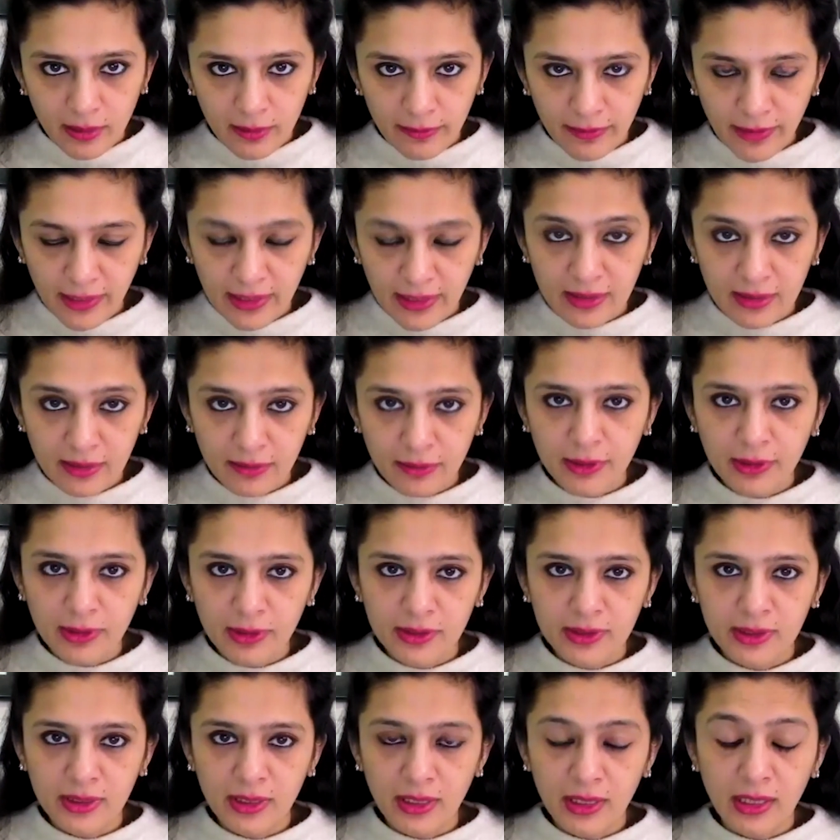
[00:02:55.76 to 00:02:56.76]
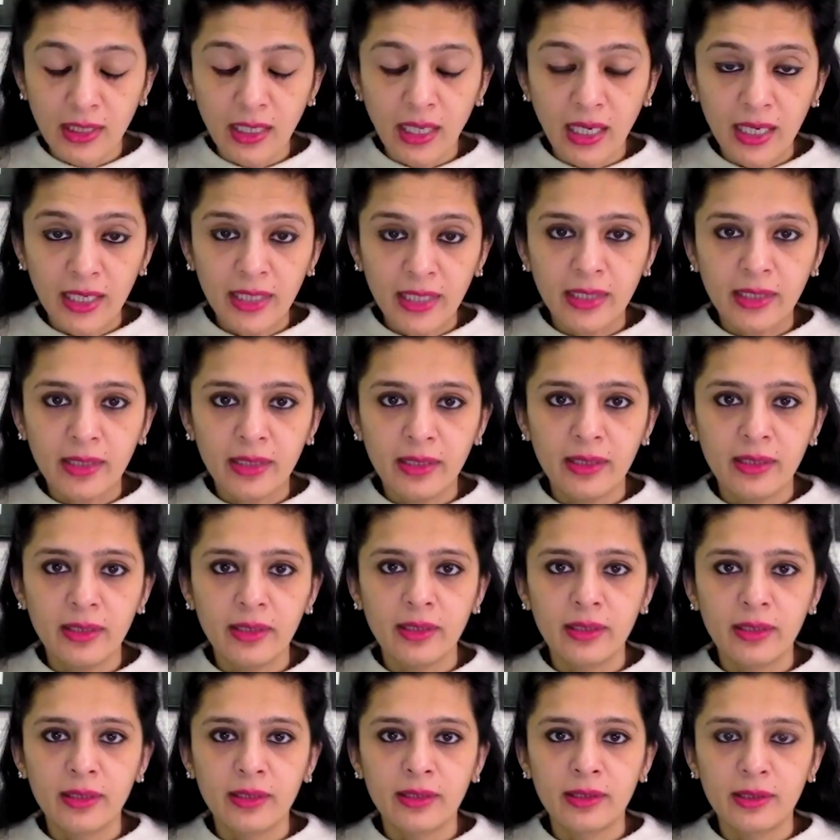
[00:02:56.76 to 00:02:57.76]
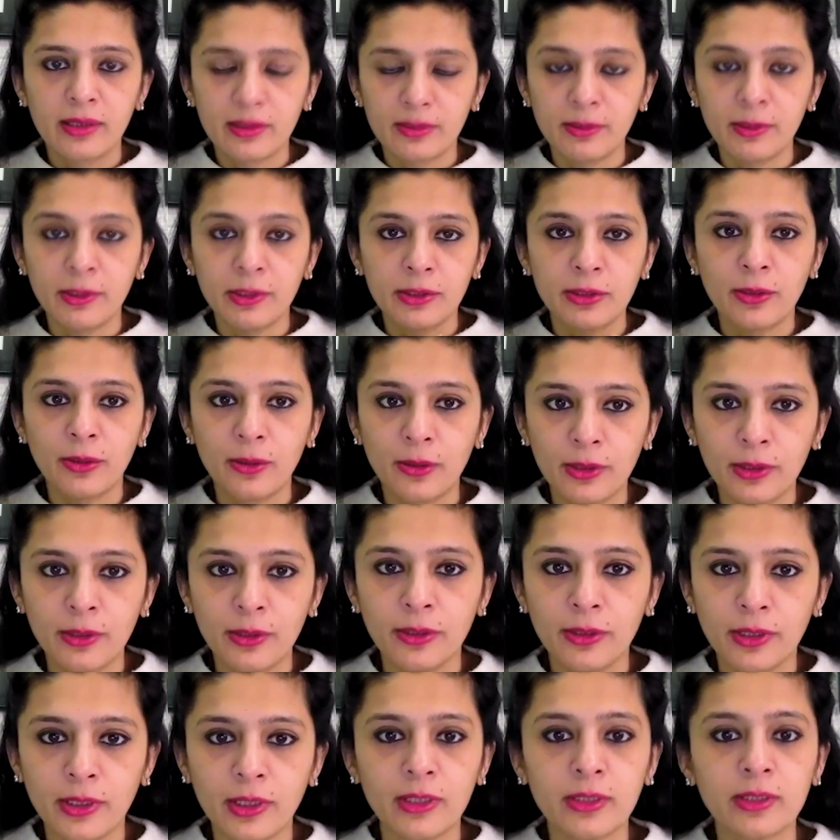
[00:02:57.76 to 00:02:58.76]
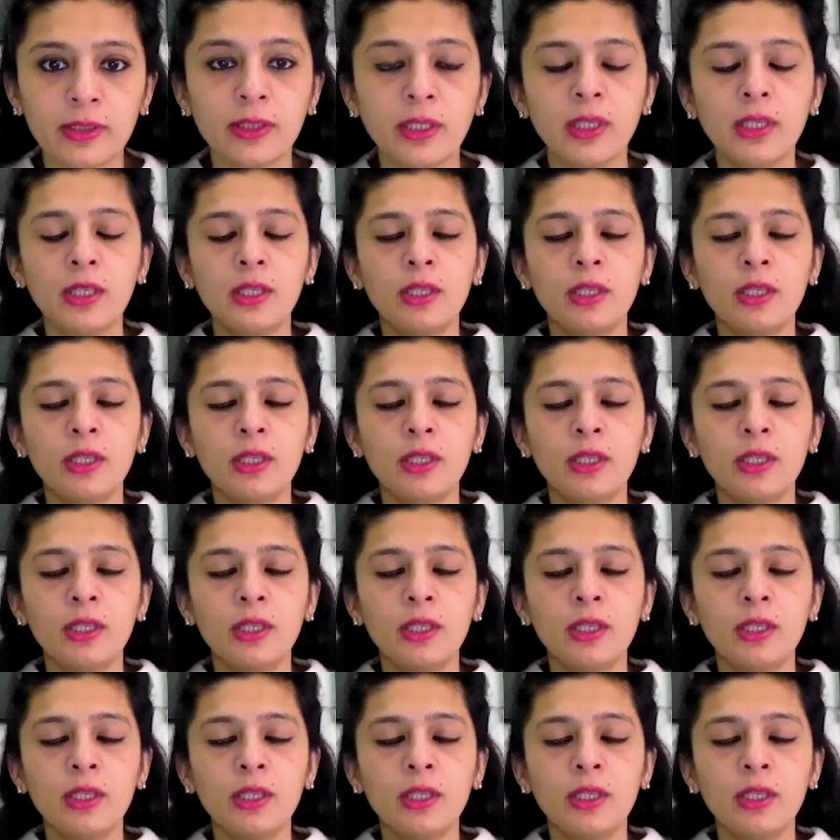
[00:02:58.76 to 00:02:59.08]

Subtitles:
festivals like Christmas or New Year's.